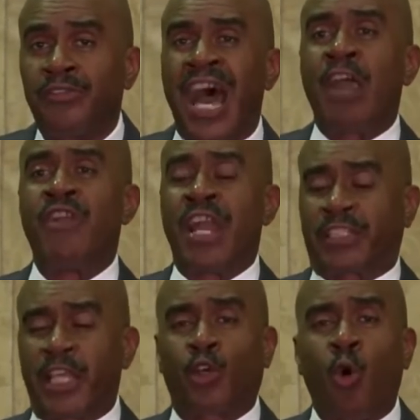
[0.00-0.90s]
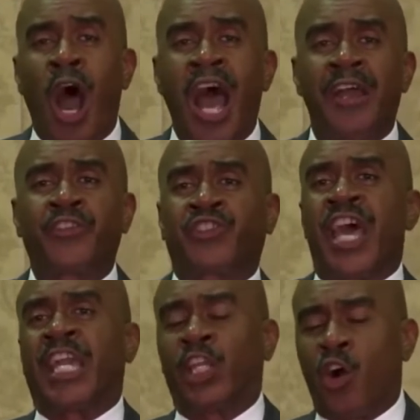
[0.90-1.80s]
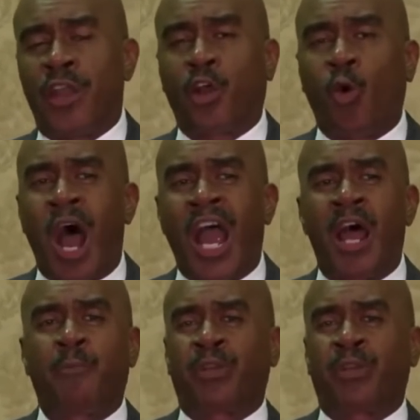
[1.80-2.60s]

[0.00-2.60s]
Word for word: Directing choirs, singing on a choir,